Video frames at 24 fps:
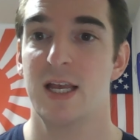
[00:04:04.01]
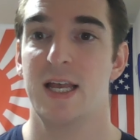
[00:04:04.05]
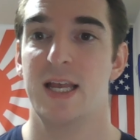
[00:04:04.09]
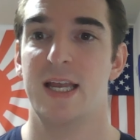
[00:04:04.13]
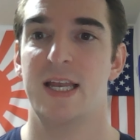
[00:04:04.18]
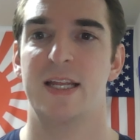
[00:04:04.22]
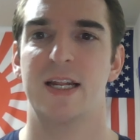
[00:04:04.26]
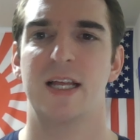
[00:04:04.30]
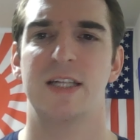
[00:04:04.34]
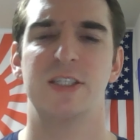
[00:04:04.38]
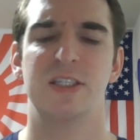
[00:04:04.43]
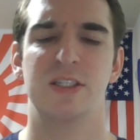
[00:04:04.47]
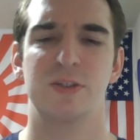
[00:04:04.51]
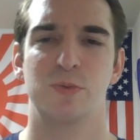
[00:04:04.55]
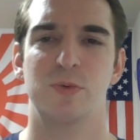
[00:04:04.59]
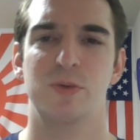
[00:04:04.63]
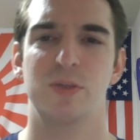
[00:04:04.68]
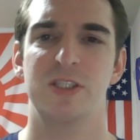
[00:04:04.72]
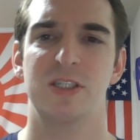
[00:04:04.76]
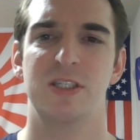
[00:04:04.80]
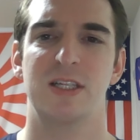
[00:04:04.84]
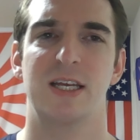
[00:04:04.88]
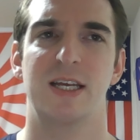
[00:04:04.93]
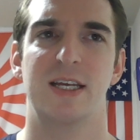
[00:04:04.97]
And I just
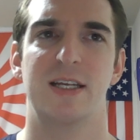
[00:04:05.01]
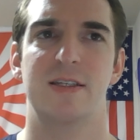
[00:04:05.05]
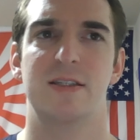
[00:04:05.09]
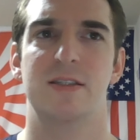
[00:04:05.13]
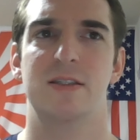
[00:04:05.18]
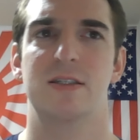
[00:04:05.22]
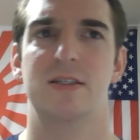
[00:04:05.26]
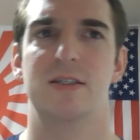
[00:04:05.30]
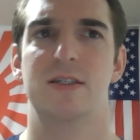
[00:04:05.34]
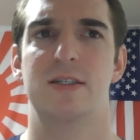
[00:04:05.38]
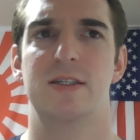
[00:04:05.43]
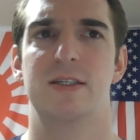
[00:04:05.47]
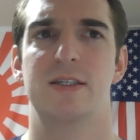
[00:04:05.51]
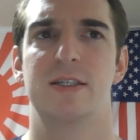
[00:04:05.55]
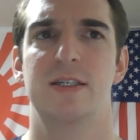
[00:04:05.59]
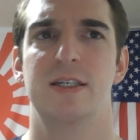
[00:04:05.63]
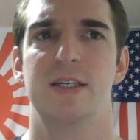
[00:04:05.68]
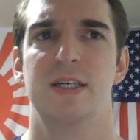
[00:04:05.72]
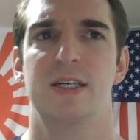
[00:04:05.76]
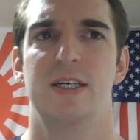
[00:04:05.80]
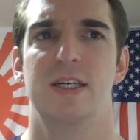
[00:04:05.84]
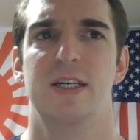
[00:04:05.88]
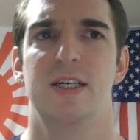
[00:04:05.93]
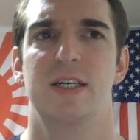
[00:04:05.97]
wish that
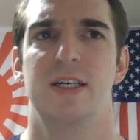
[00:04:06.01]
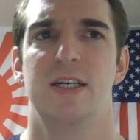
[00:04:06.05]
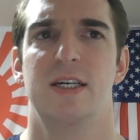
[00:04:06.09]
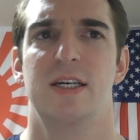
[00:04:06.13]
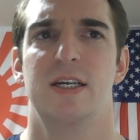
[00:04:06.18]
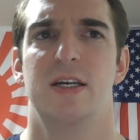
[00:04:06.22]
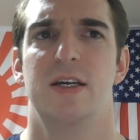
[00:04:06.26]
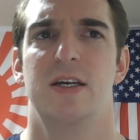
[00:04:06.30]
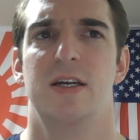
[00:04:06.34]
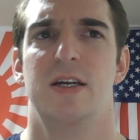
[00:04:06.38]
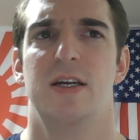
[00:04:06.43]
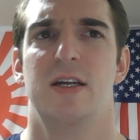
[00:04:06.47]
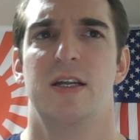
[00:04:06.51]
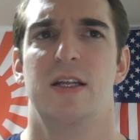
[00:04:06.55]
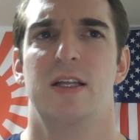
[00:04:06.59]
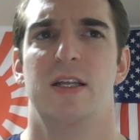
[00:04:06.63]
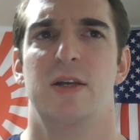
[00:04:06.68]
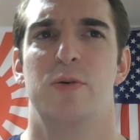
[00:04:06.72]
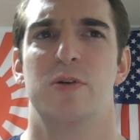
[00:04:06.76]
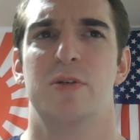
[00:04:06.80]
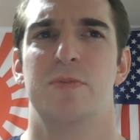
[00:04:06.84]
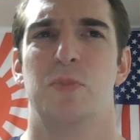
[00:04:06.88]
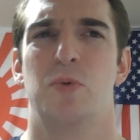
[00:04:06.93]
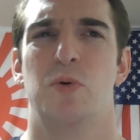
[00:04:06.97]
it
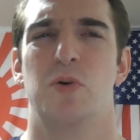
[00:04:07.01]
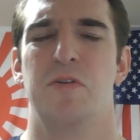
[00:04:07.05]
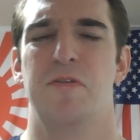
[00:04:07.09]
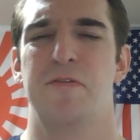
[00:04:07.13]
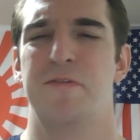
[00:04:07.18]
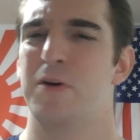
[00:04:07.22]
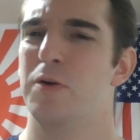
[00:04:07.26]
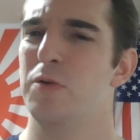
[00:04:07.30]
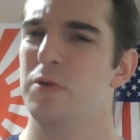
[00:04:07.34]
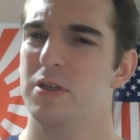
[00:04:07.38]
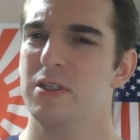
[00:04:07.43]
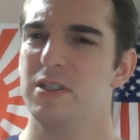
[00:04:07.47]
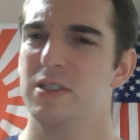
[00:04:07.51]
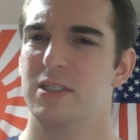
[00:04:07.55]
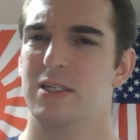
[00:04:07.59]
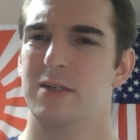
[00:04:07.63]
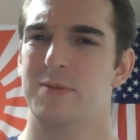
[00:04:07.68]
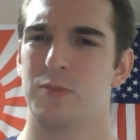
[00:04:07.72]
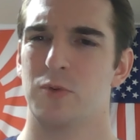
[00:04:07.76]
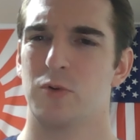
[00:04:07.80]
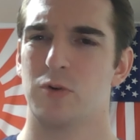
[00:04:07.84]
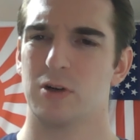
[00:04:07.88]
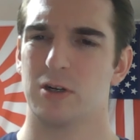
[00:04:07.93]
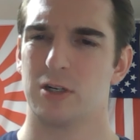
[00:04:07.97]
was more focused and
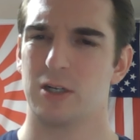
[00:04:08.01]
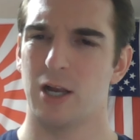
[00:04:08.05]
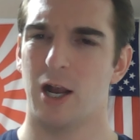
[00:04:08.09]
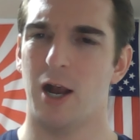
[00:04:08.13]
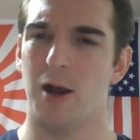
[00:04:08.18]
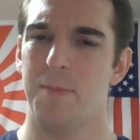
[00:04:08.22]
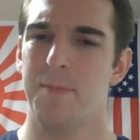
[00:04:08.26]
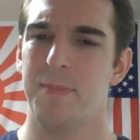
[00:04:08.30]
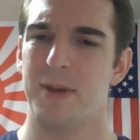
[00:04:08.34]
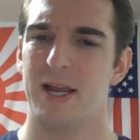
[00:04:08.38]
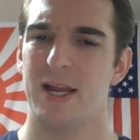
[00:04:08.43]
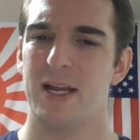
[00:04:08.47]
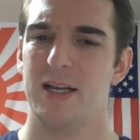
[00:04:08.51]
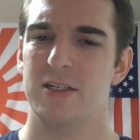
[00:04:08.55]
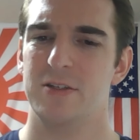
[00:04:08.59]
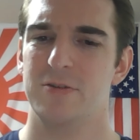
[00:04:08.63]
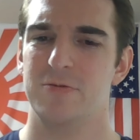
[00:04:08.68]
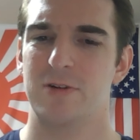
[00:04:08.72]
more compact